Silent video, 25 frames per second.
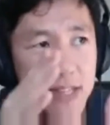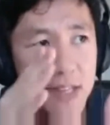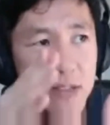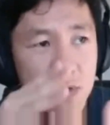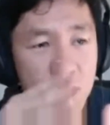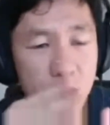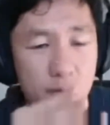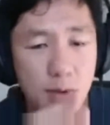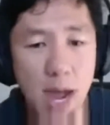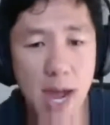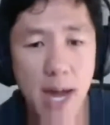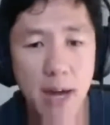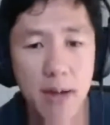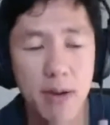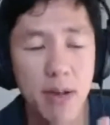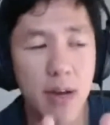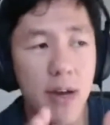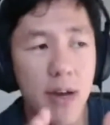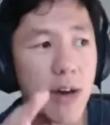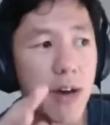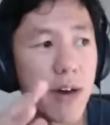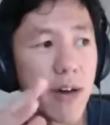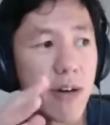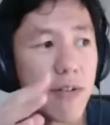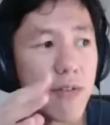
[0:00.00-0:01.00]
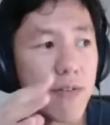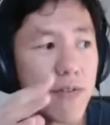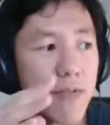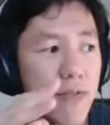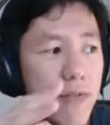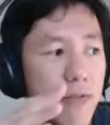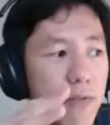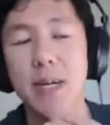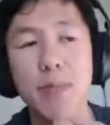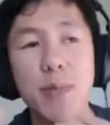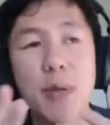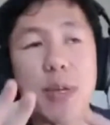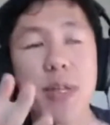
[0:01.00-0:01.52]
this route of
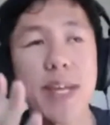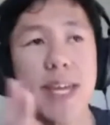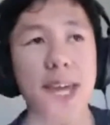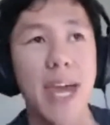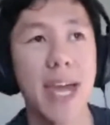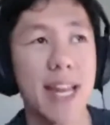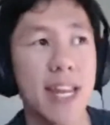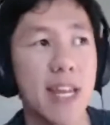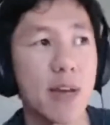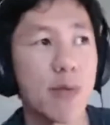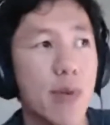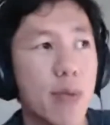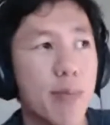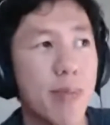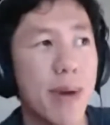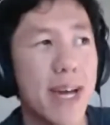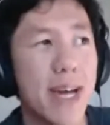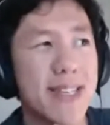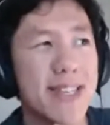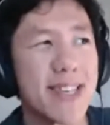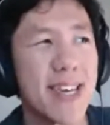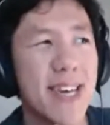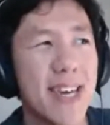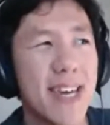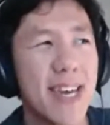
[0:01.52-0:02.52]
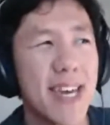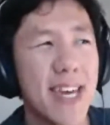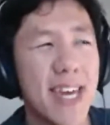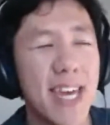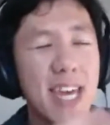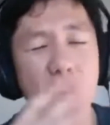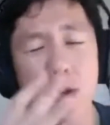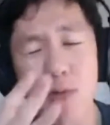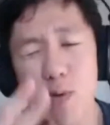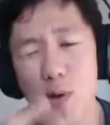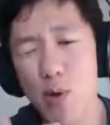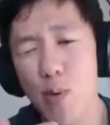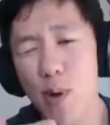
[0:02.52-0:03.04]
communicating with pets,
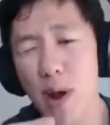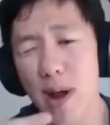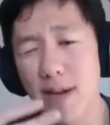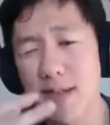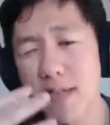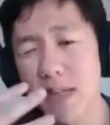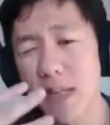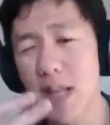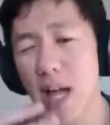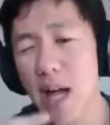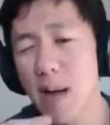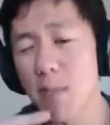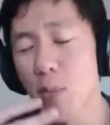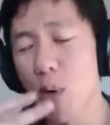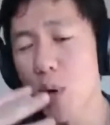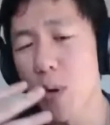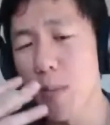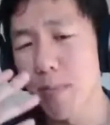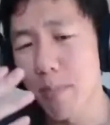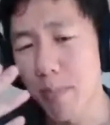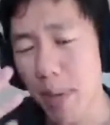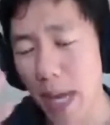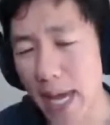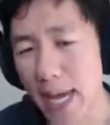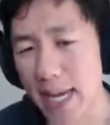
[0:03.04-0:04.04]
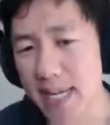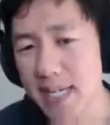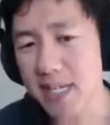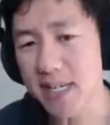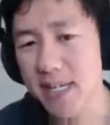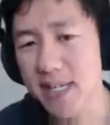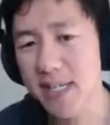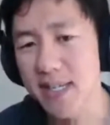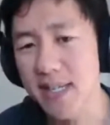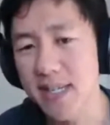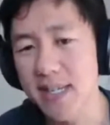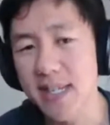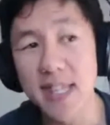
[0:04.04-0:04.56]
it requires a lot more
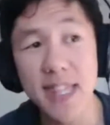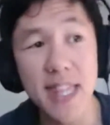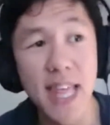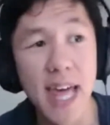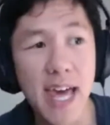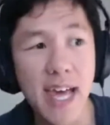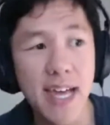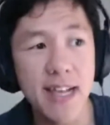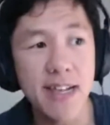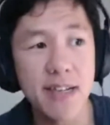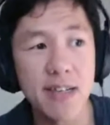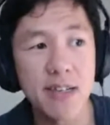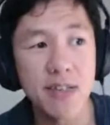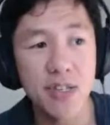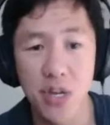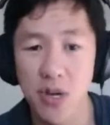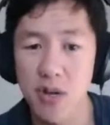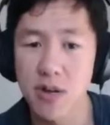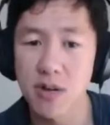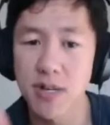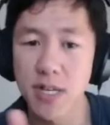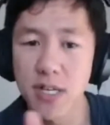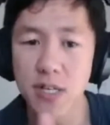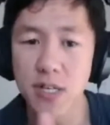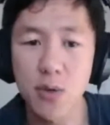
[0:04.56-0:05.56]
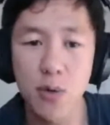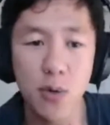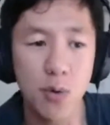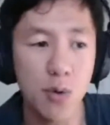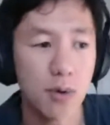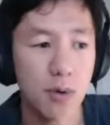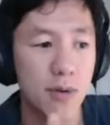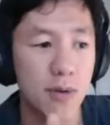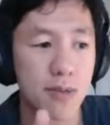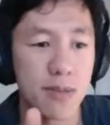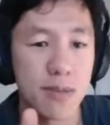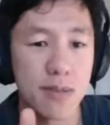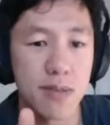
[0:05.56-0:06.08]
patience than turning
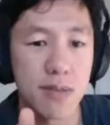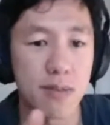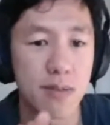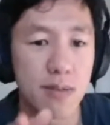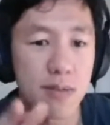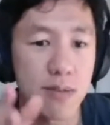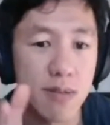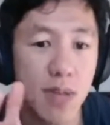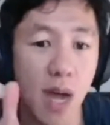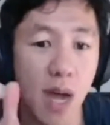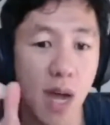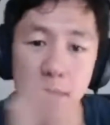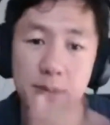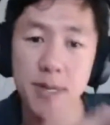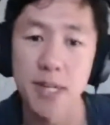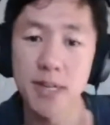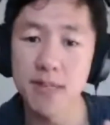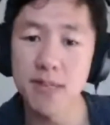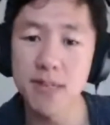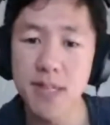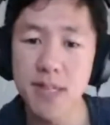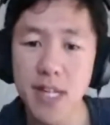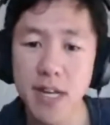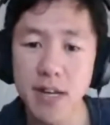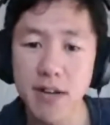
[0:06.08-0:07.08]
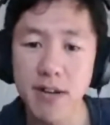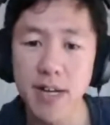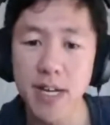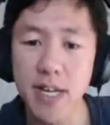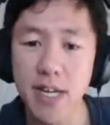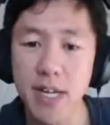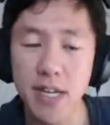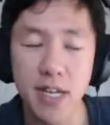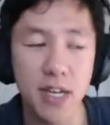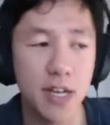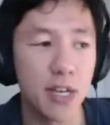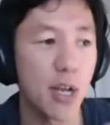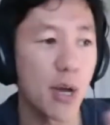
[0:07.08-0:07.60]
towards dominance theory,
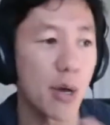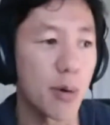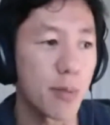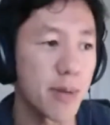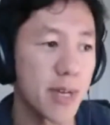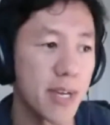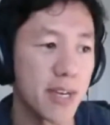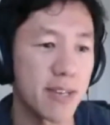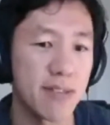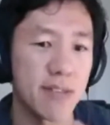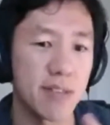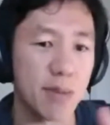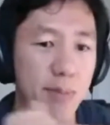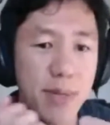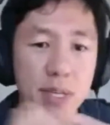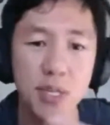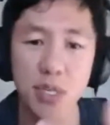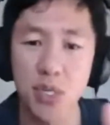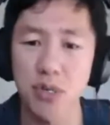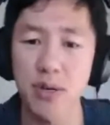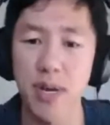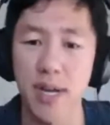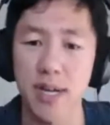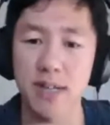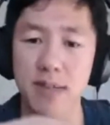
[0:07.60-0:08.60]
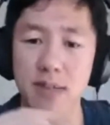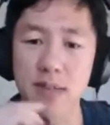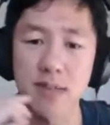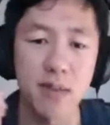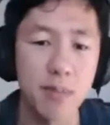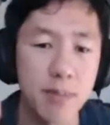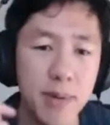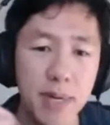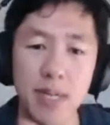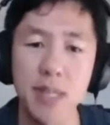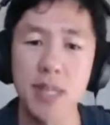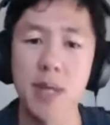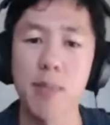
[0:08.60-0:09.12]
you know, because to be strict, to
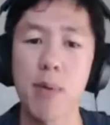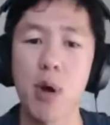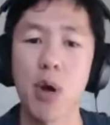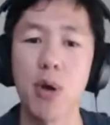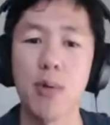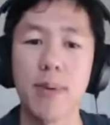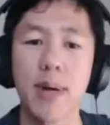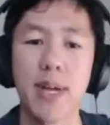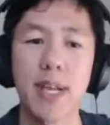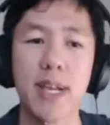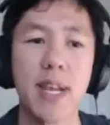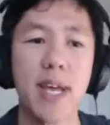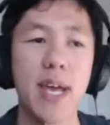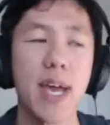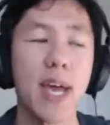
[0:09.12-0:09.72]
be in the moment,